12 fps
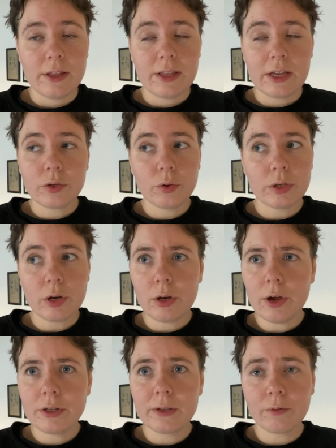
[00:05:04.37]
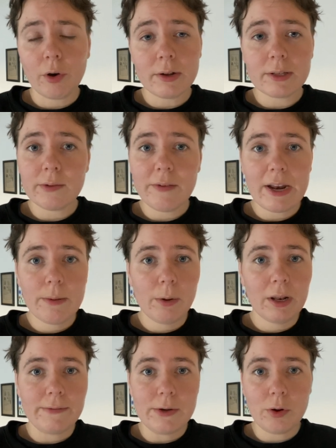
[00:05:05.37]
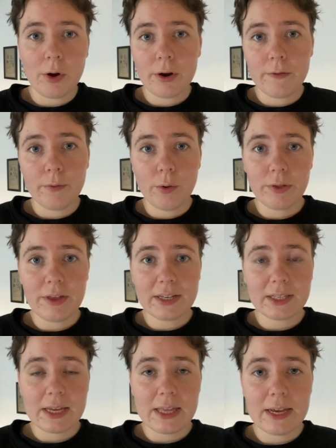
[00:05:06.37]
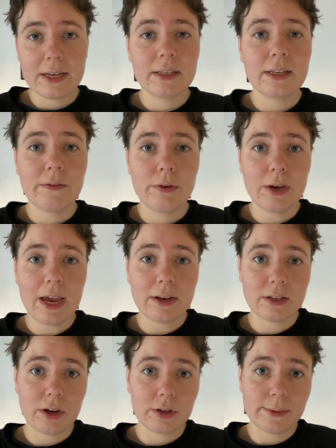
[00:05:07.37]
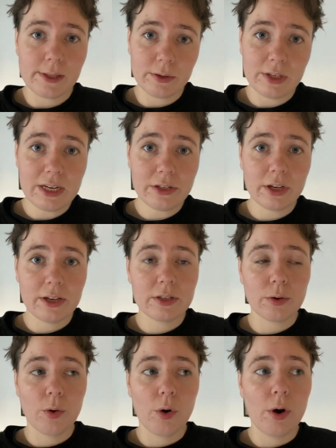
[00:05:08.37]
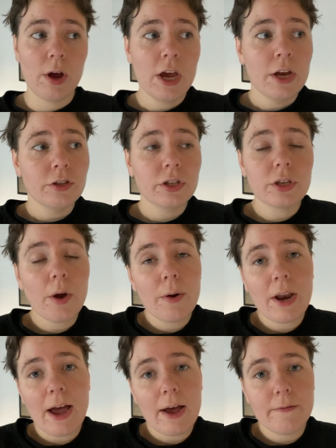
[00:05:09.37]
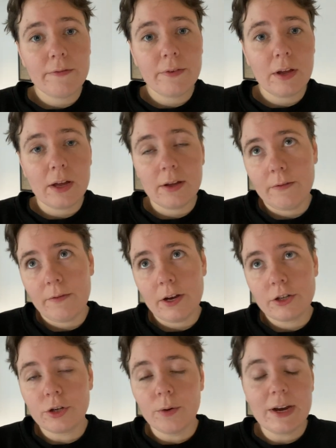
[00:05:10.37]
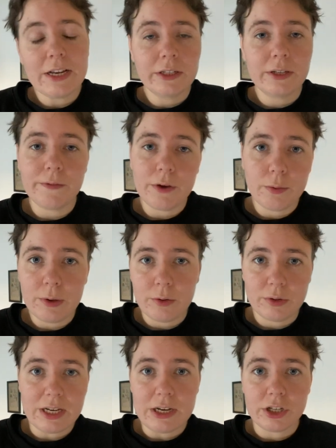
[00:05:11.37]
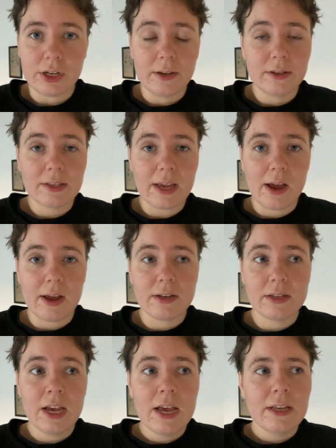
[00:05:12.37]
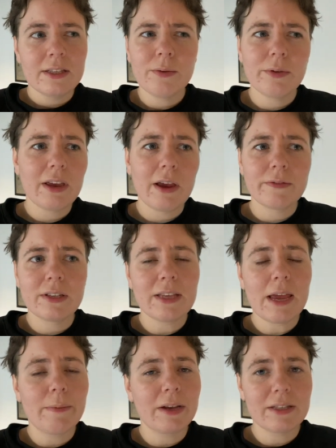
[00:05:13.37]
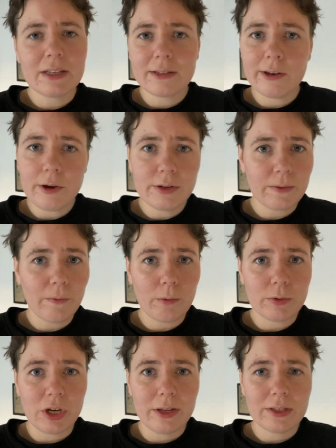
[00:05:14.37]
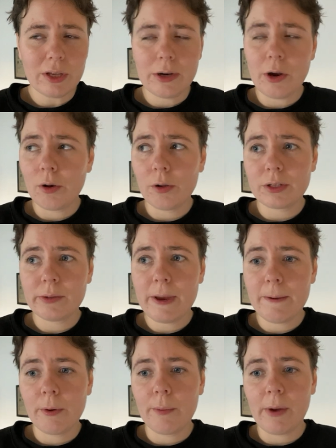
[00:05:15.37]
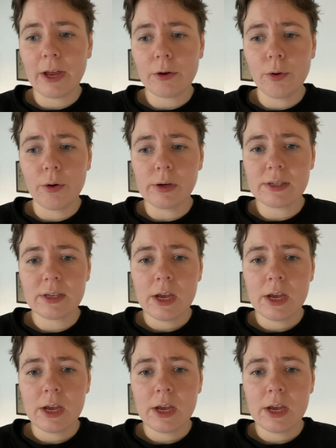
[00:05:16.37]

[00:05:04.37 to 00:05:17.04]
There's also loads of grants available if you can't afford things like this, if you get in touch with your teachers, or just go and have a virtual interview with your teachers and see what they have to say, because there's loads of options. I know lots of people on my course